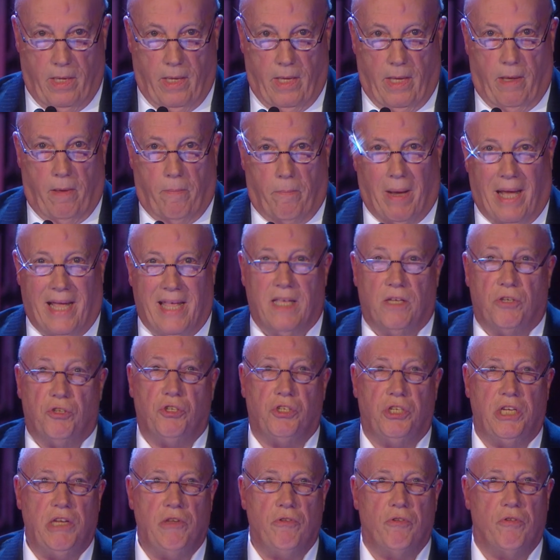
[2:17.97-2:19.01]
By his
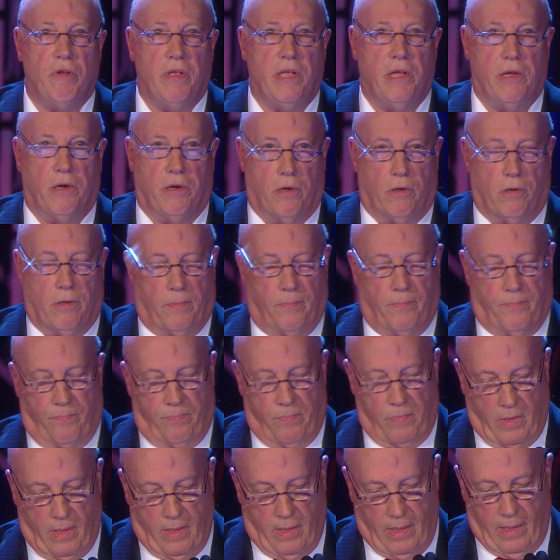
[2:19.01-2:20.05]
senior year
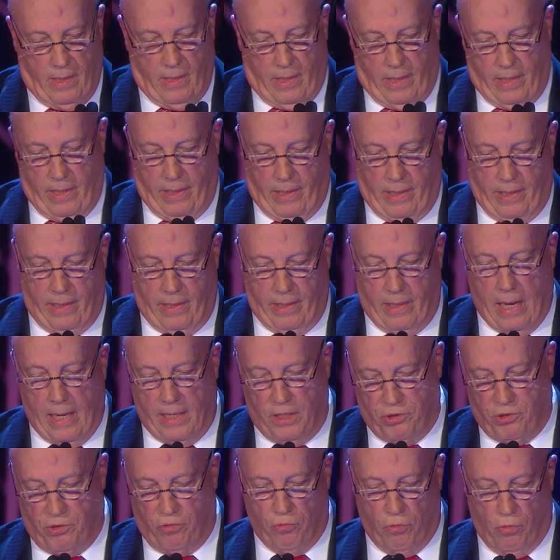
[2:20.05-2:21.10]
in high
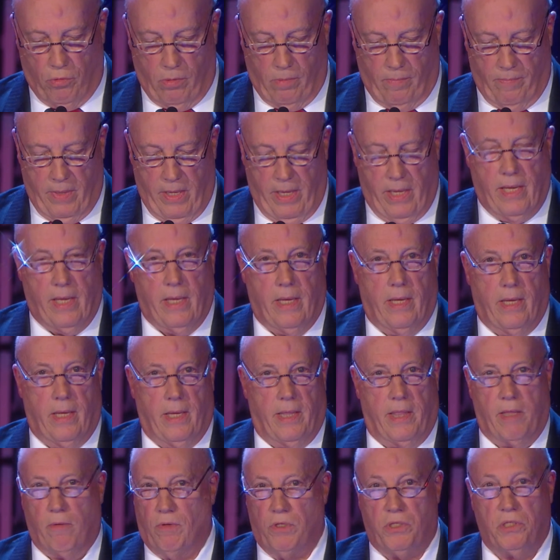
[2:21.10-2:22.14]
school,
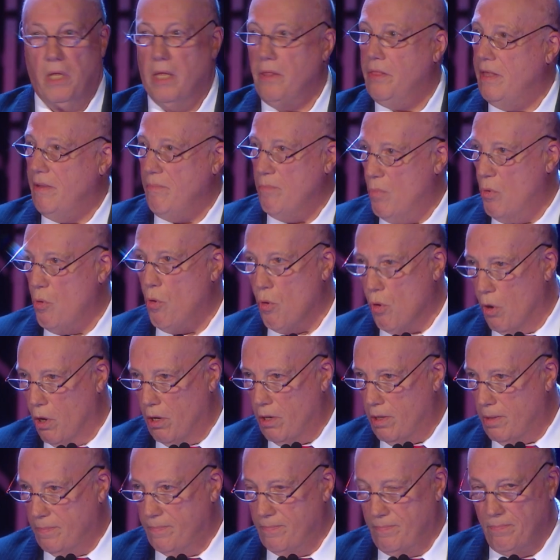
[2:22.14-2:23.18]
there was nothing
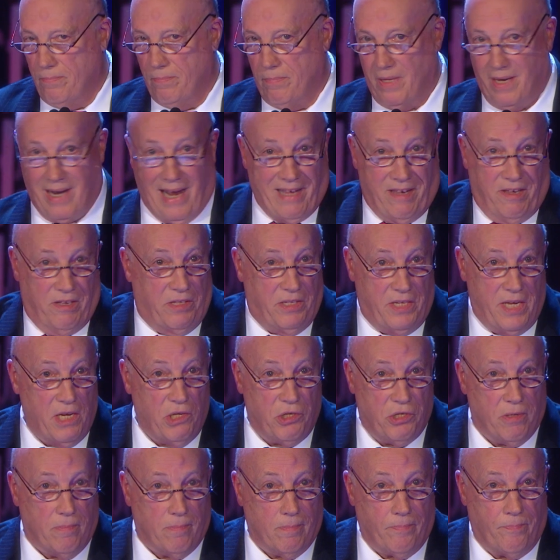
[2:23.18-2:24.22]
more that I could
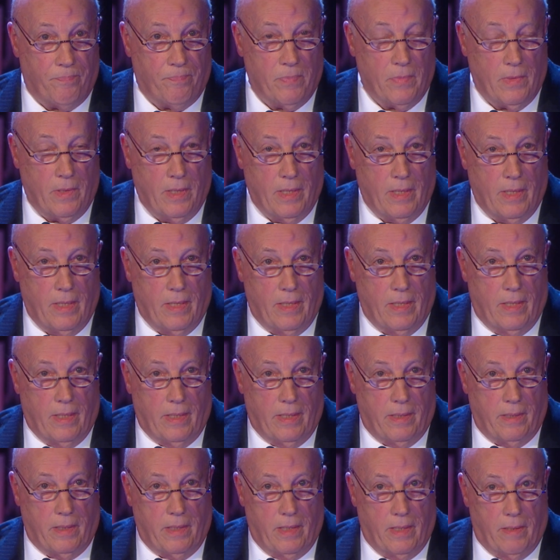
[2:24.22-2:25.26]
teach him,
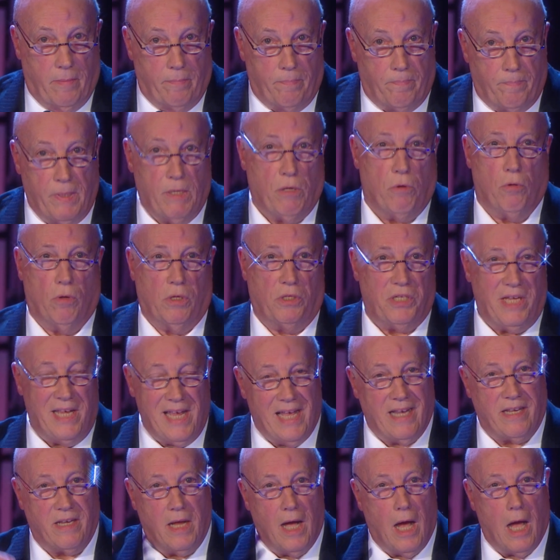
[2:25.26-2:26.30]
because he
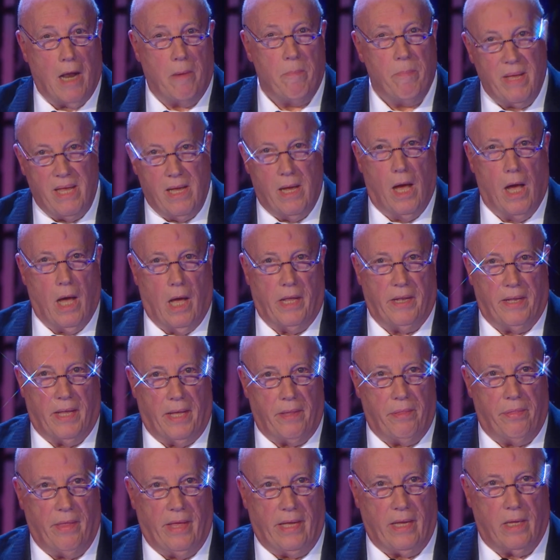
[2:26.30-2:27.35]
had gone beyond, I
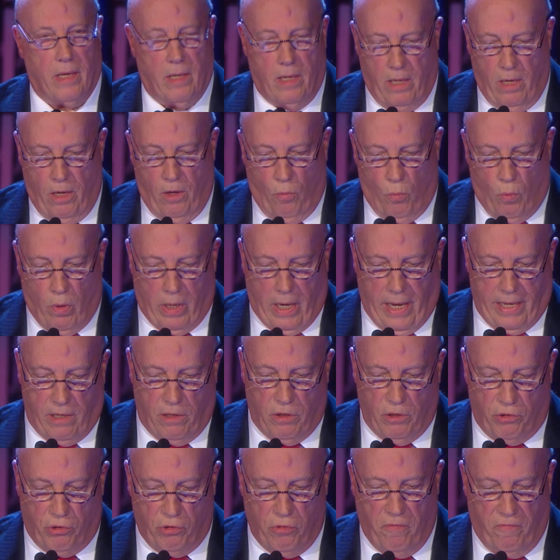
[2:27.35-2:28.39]
think, what I
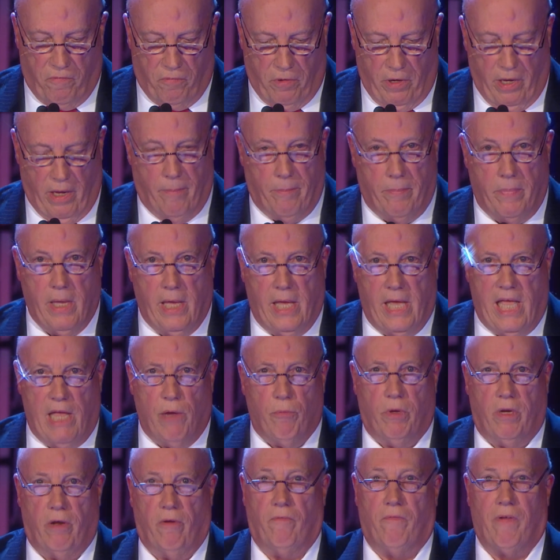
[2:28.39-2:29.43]
could do for him. He
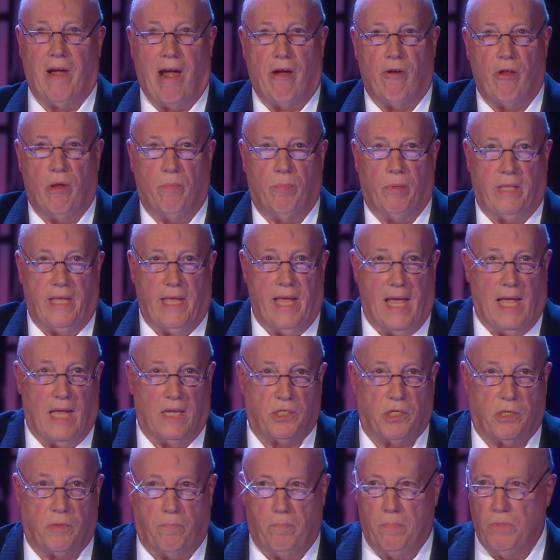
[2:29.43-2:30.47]
would invariably
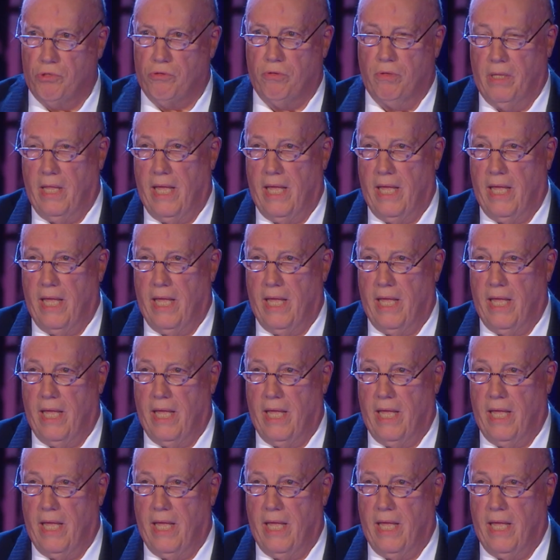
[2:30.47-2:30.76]
ask, Mr.